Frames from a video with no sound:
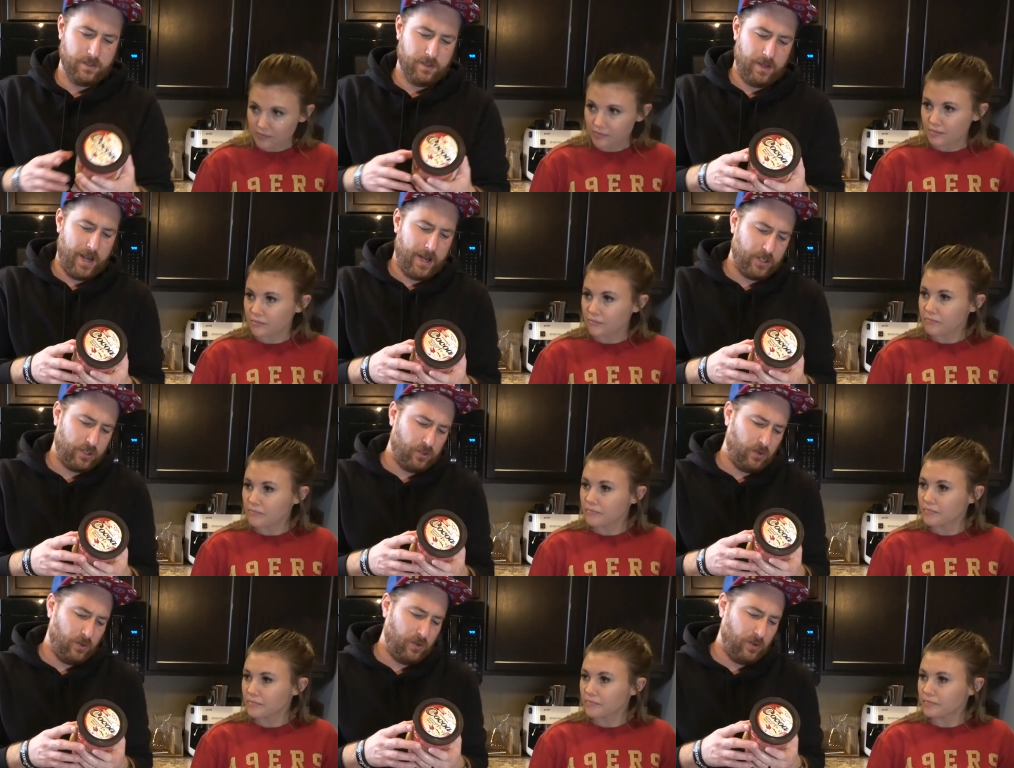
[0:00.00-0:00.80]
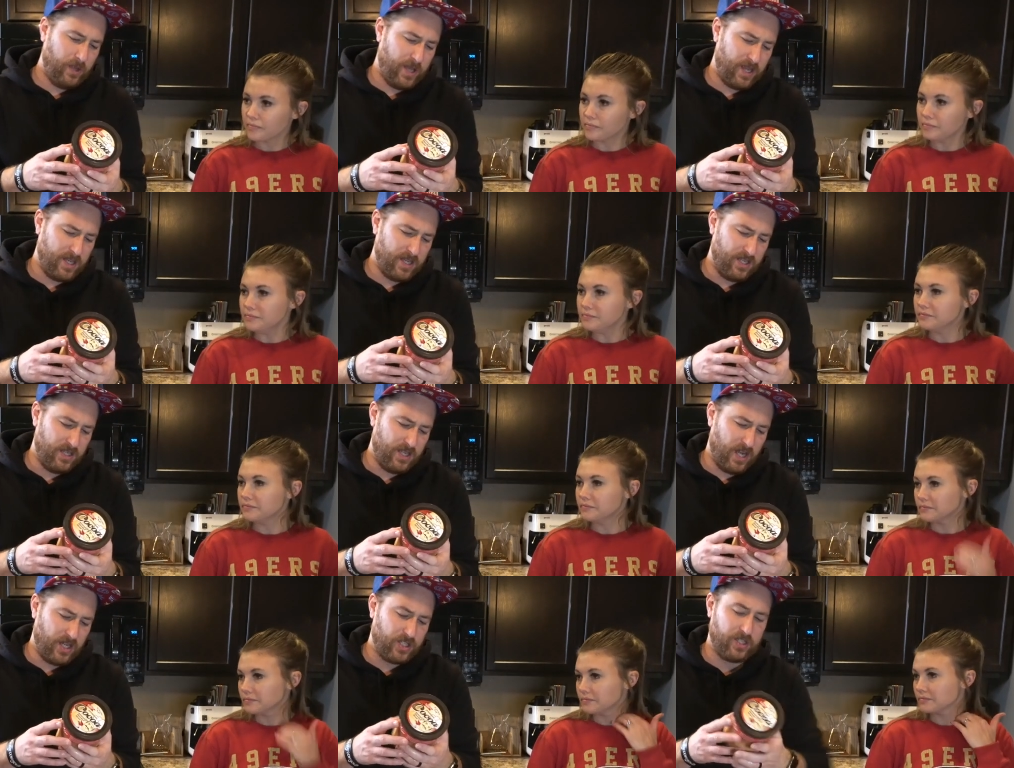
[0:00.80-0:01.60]
Speaker 1: Natural and
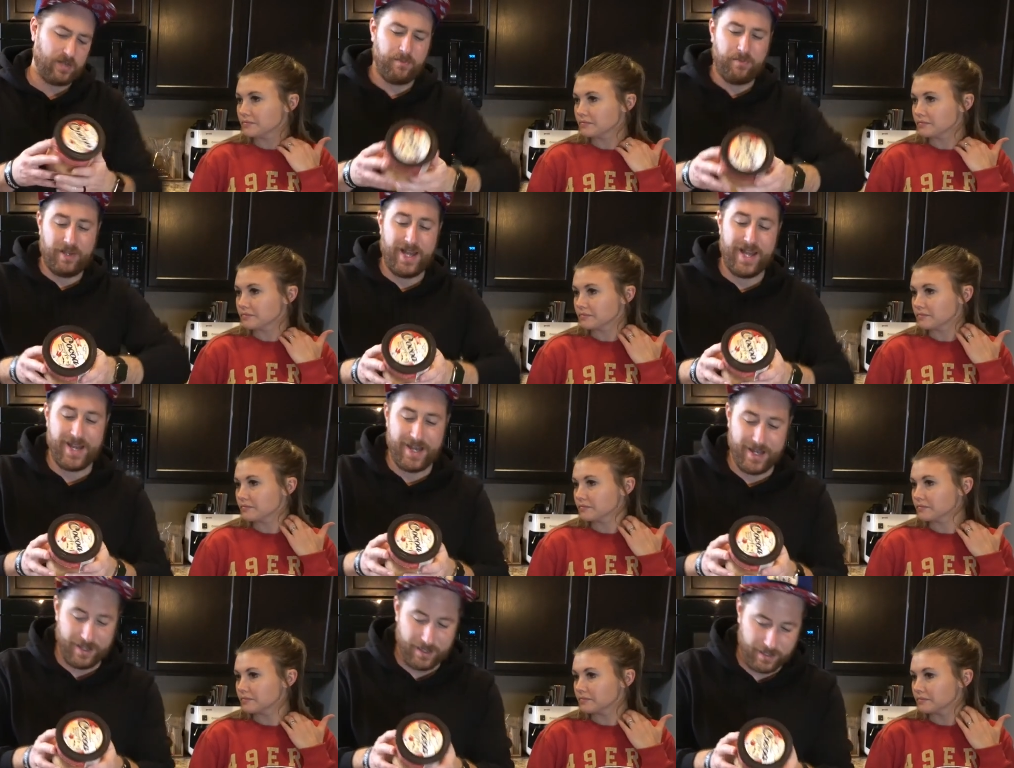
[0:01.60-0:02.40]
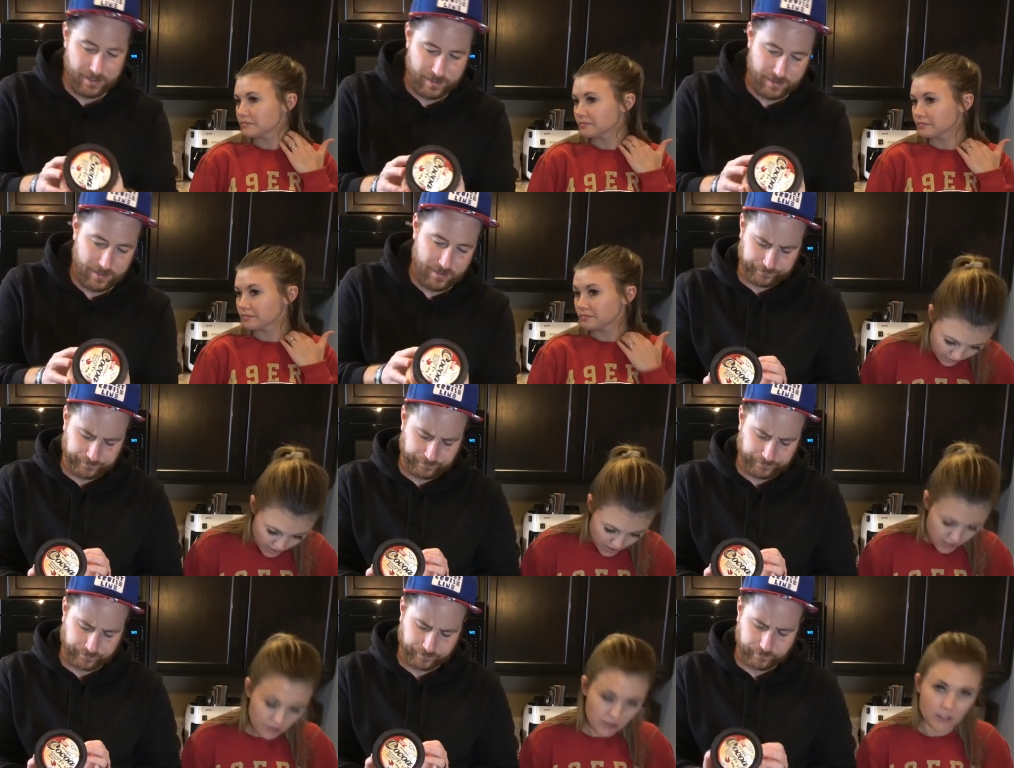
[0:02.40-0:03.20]
Dutch blend.
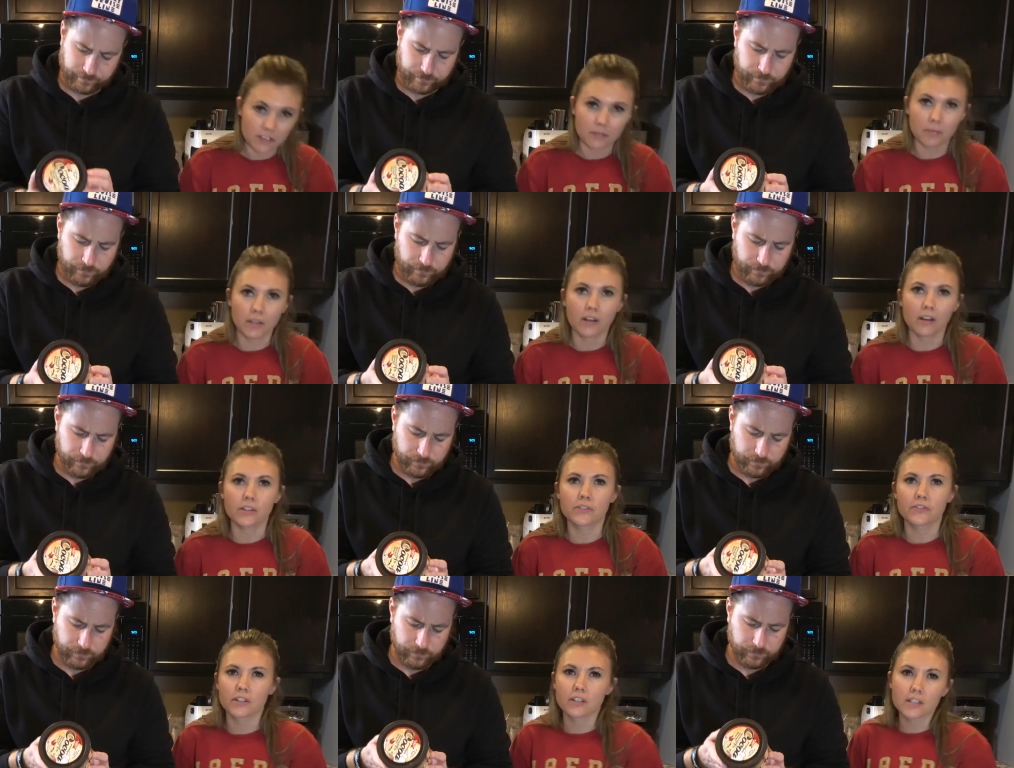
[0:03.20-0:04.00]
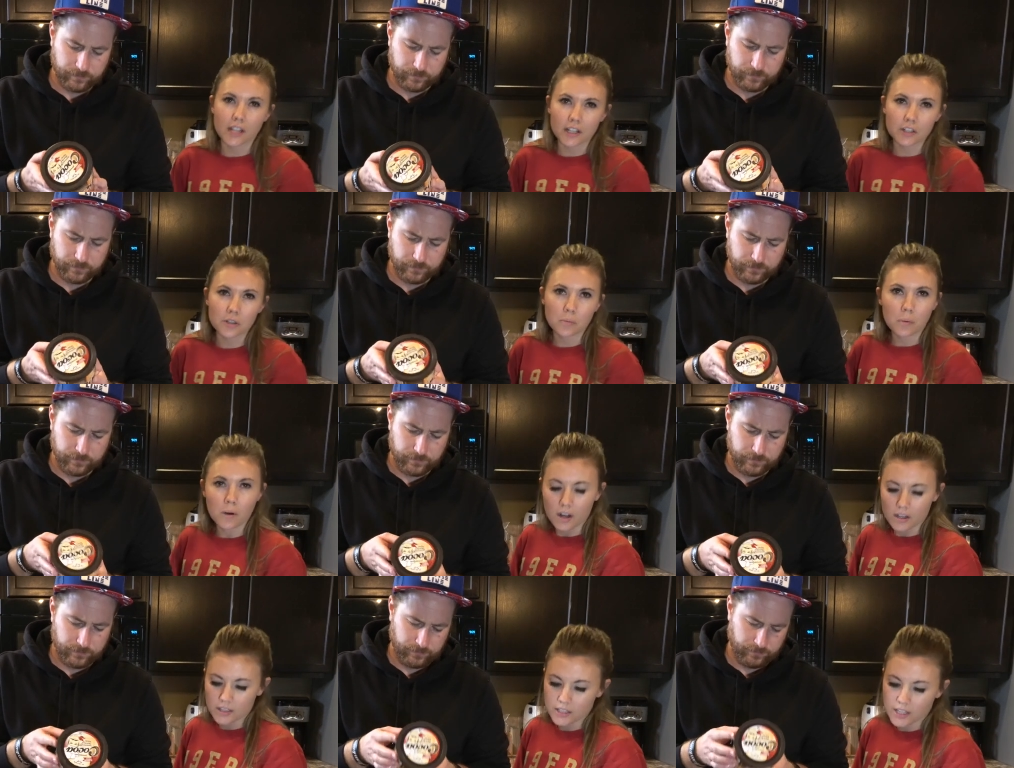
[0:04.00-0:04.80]
Speaker 2: The recipe calls for Dutch
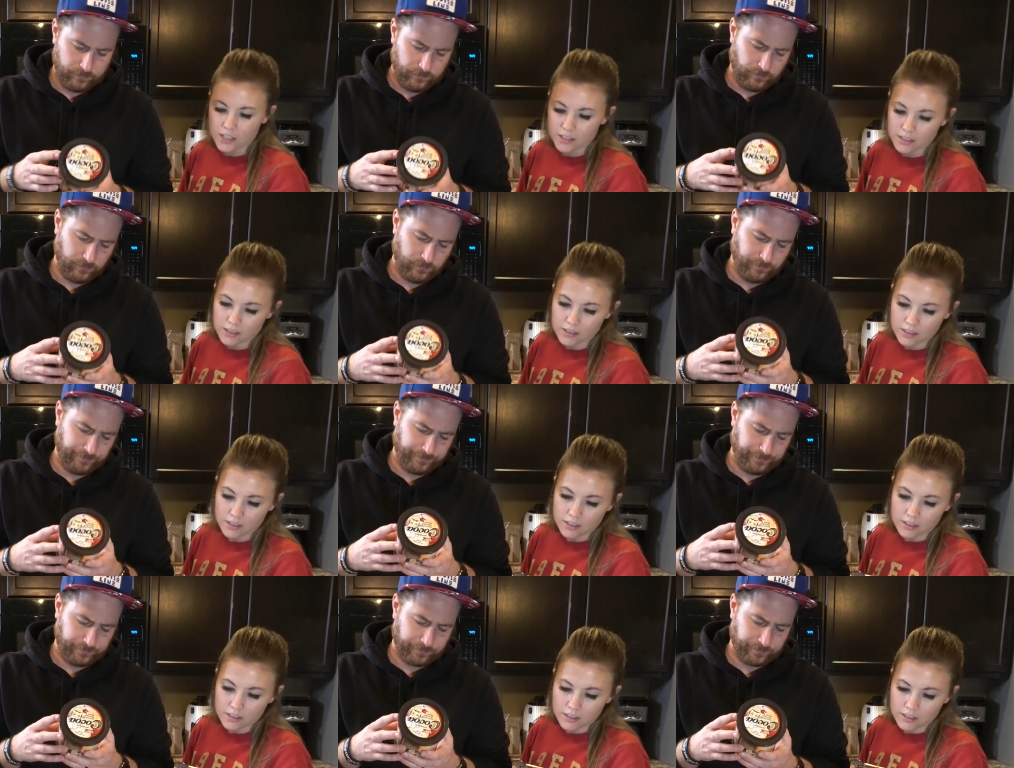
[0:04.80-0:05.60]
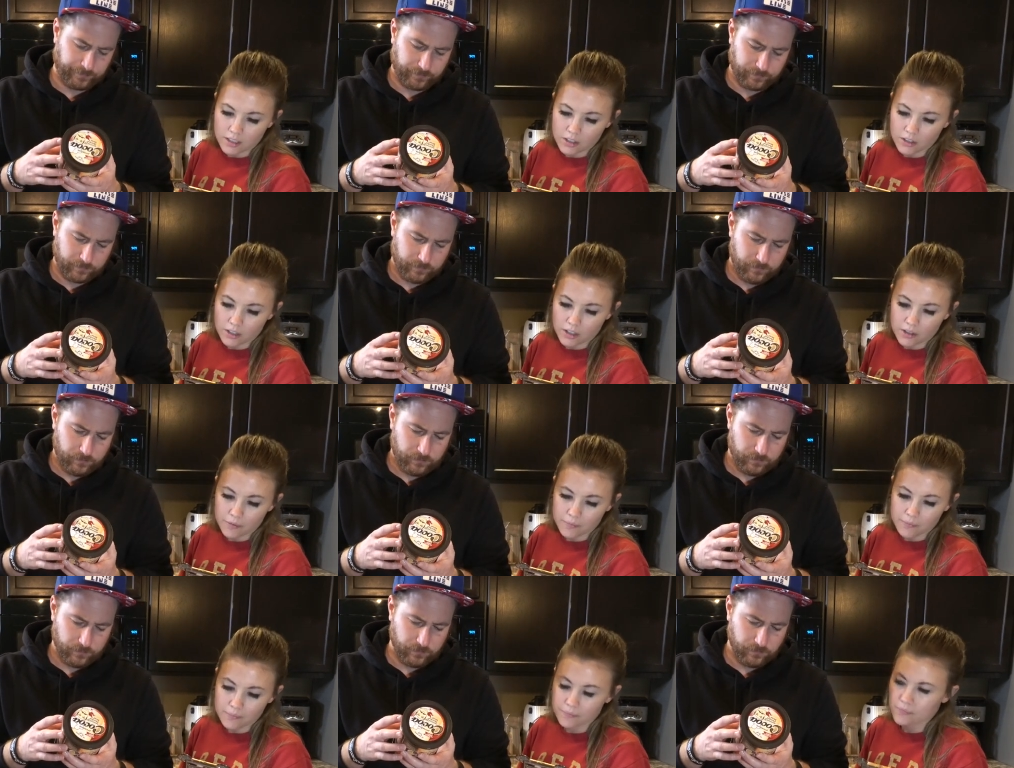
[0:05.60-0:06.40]
process
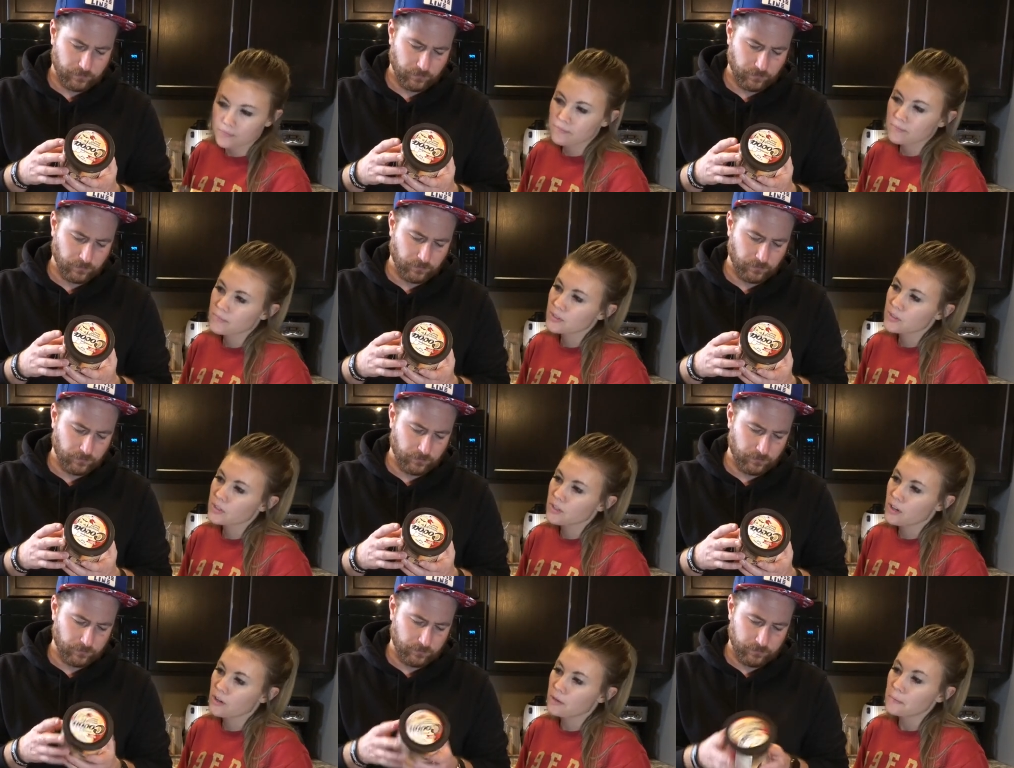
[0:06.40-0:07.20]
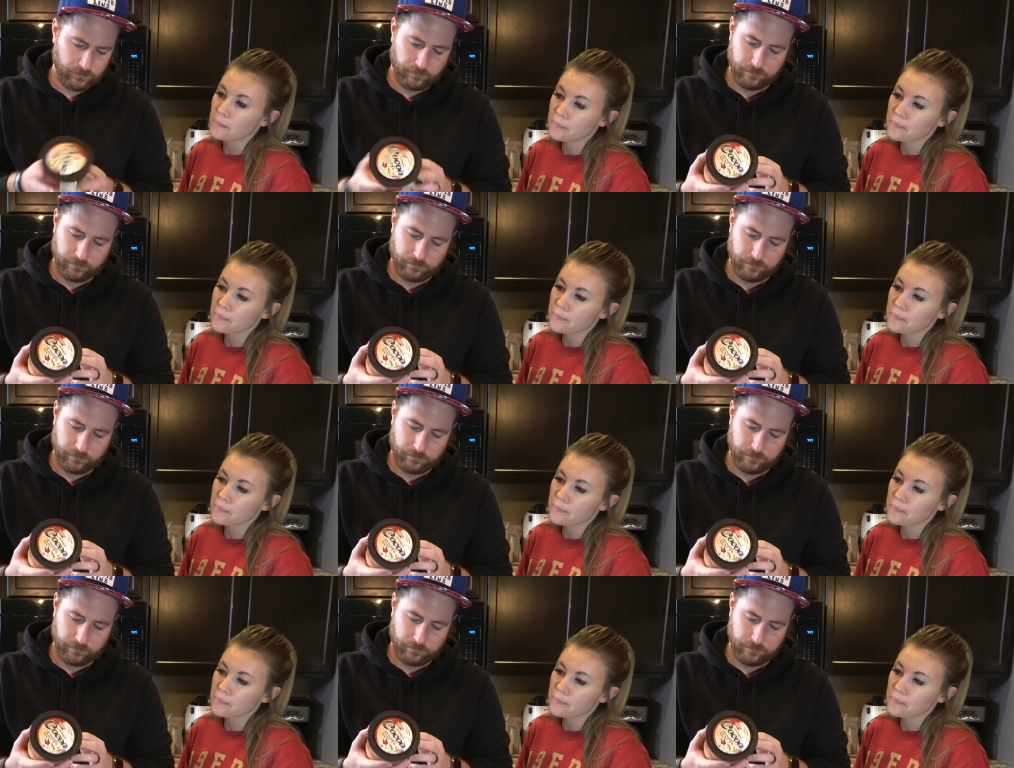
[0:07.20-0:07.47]
cocoa, so.